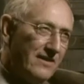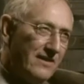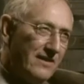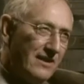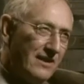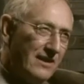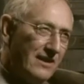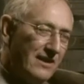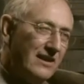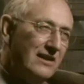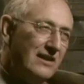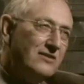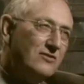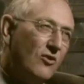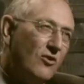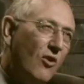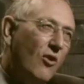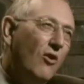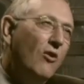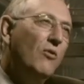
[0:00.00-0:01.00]
is
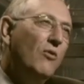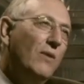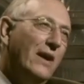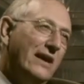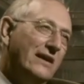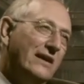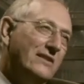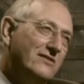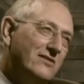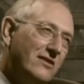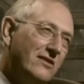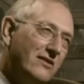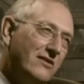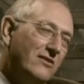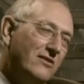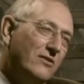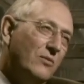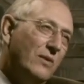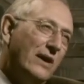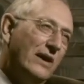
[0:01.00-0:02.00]
always the
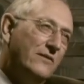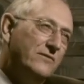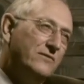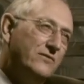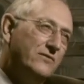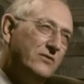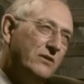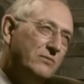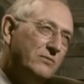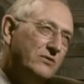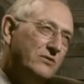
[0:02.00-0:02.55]
way of Scripture.